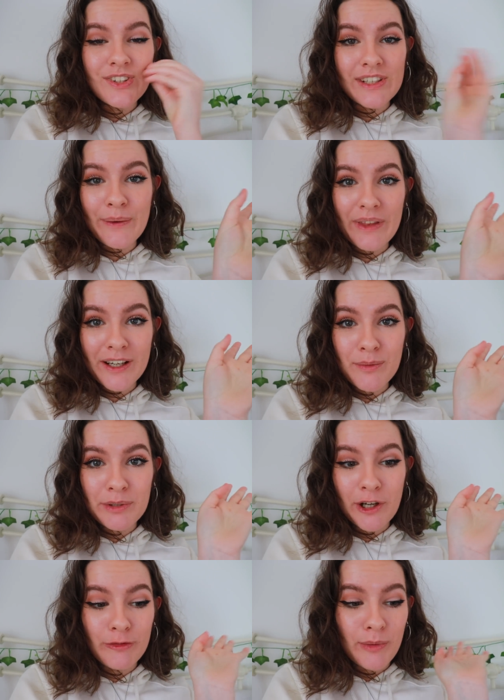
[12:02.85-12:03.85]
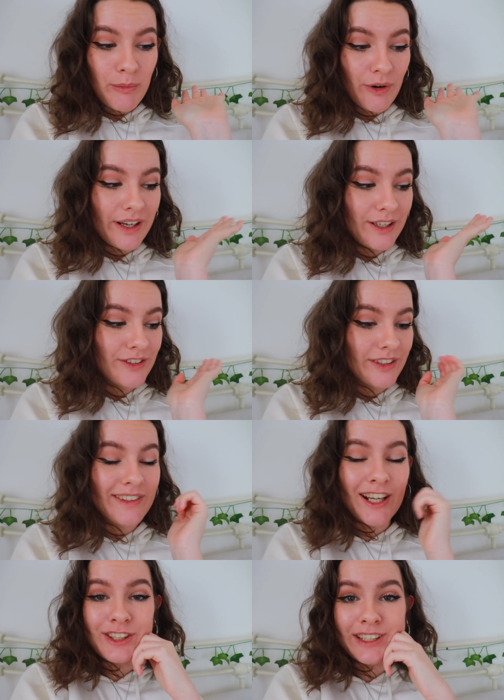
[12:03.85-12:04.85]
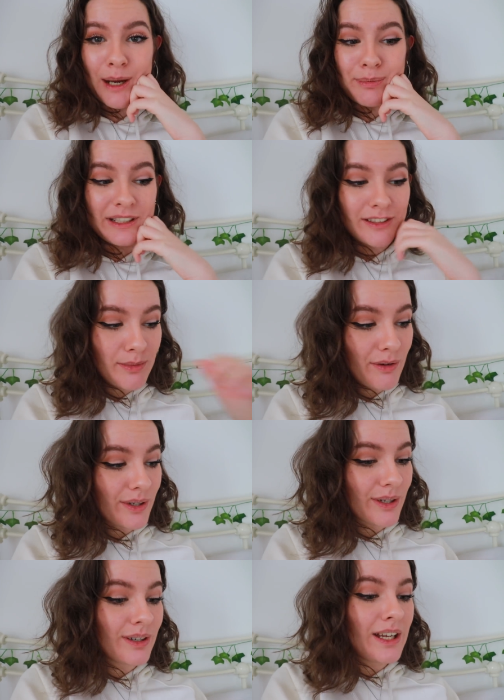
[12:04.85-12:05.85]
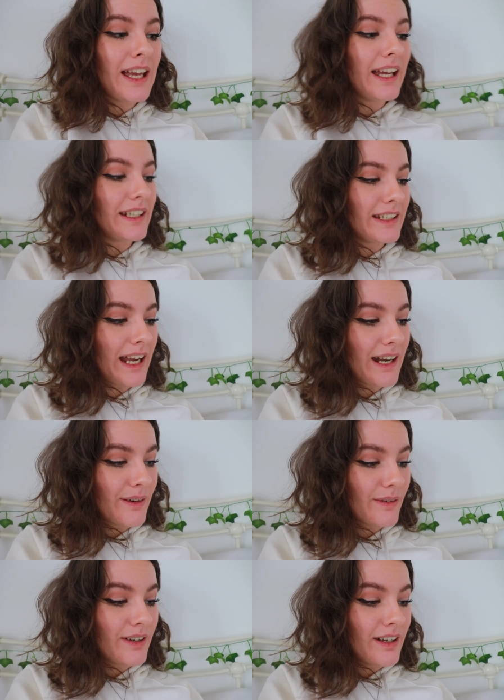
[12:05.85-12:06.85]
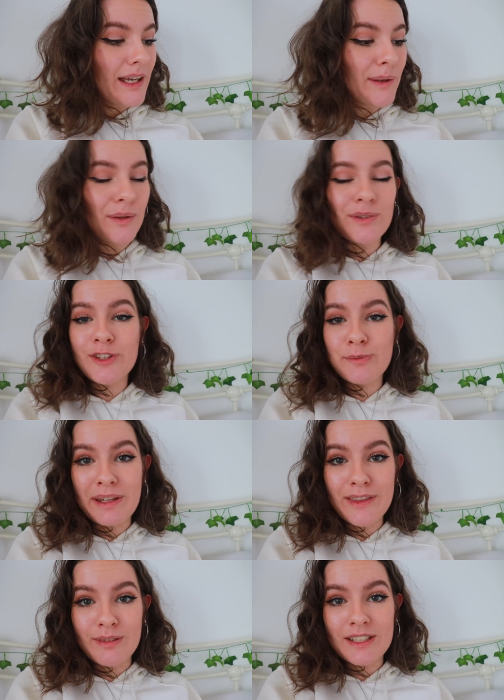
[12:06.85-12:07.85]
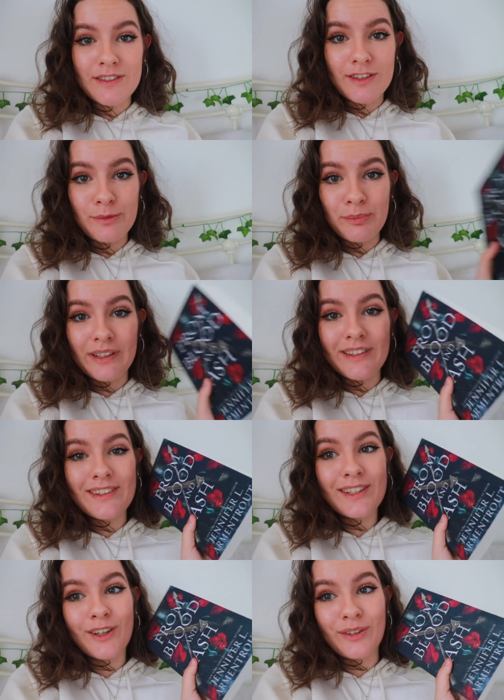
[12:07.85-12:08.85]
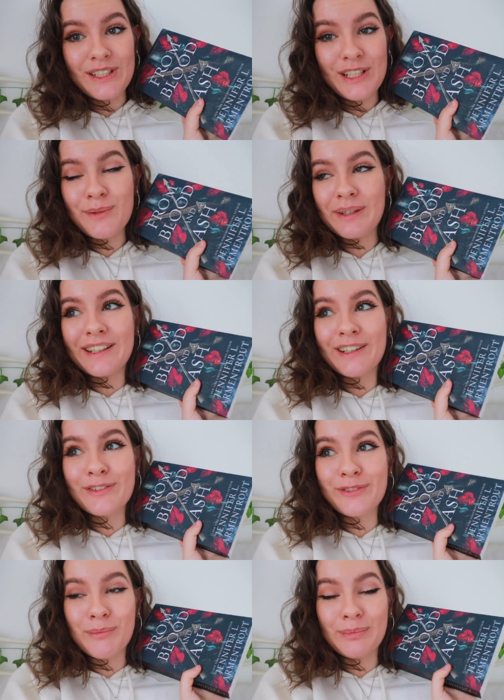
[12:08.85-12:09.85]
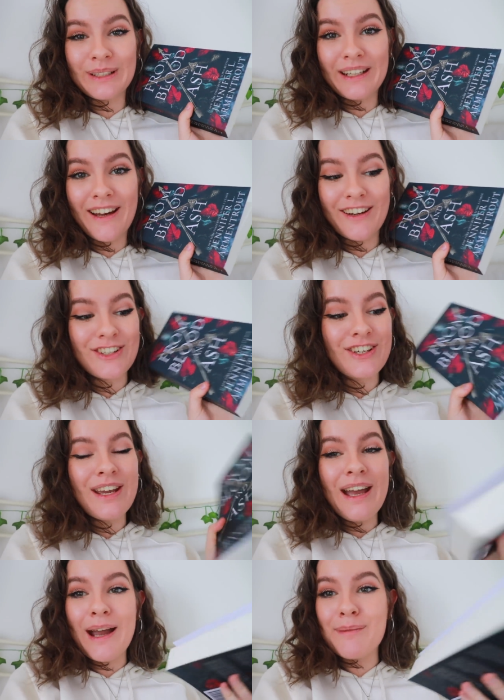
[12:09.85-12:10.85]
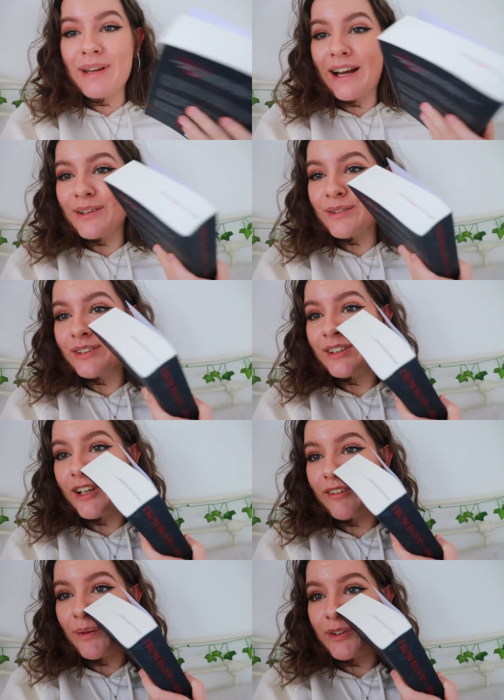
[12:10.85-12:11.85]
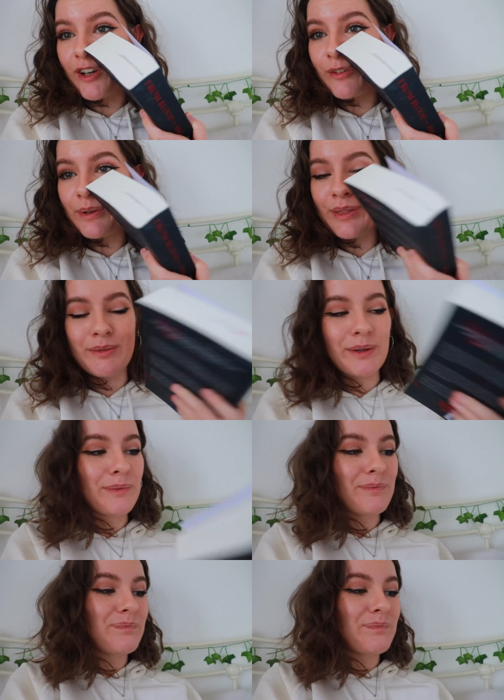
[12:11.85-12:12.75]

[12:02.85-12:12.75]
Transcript: So now that can be off my brain until it's actually happening tomorrow. And now I'm going to spend the rest of the sprints continuing from Blood and Ash. I'm now around halfway through.